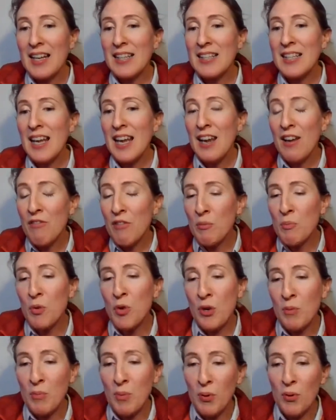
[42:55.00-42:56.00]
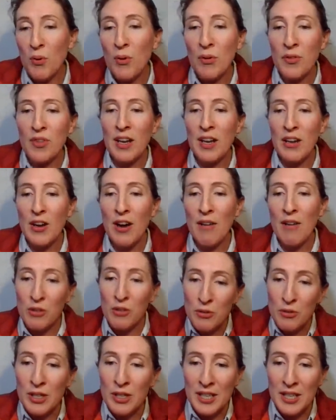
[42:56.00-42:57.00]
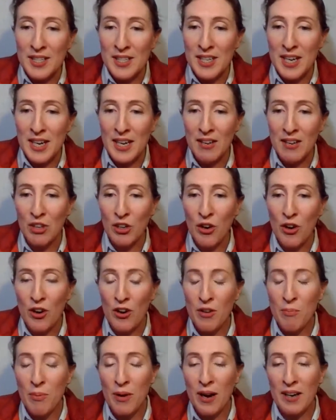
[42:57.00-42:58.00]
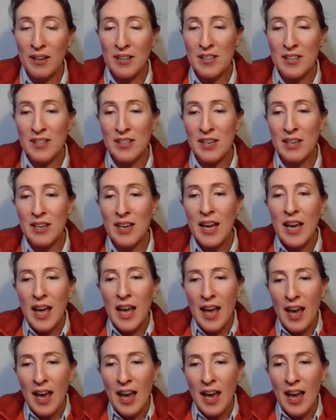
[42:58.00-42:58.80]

it's even more important that you have a good understanding of the Code of Practice and